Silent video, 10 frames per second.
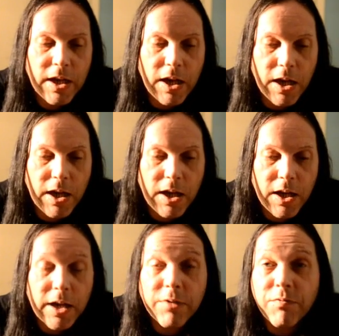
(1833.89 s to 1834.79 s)
I
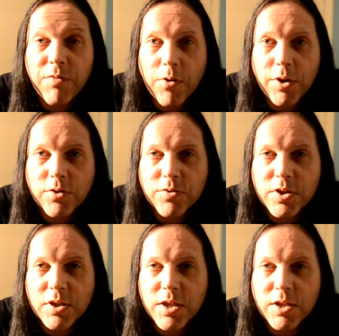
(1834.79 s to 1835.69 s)
had a very
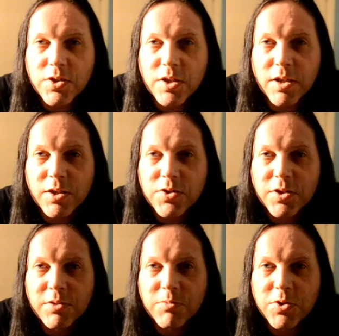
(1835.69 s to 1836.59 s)
interesting tasting last
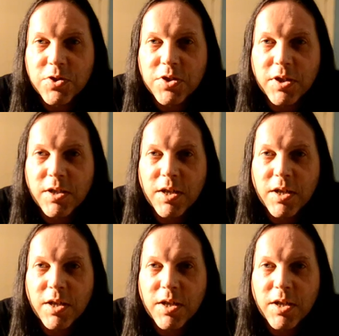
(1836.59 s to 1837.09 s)
night, which